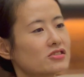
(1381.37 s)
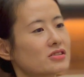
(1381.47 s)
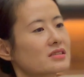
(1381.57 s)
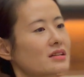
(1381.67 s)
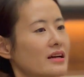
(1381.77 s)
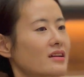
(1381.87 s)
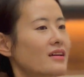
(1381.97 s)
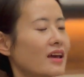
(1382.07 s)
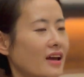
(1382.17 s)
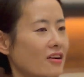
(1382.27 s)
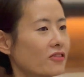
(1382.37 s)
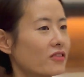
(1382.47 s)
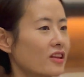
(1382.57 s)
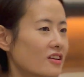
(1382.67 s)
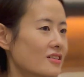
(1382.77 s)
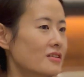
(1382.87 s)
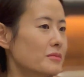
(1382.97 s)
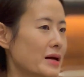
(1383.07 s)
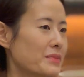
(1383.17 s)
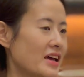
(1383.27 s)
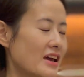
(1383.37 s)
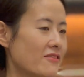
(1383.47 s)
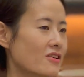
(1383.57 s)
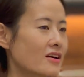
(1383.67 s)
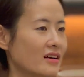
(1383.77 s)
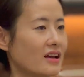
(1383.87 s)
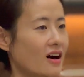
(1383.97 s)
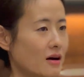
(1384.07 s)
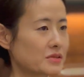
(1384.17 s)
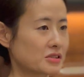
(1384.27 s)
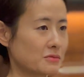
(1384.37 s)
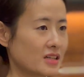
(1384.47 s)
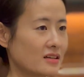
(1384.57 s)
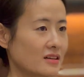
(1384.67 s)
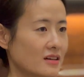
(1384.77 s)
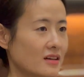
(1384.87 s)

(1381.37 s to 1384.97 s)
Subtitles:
just like kind of learn my behavior and comes to me.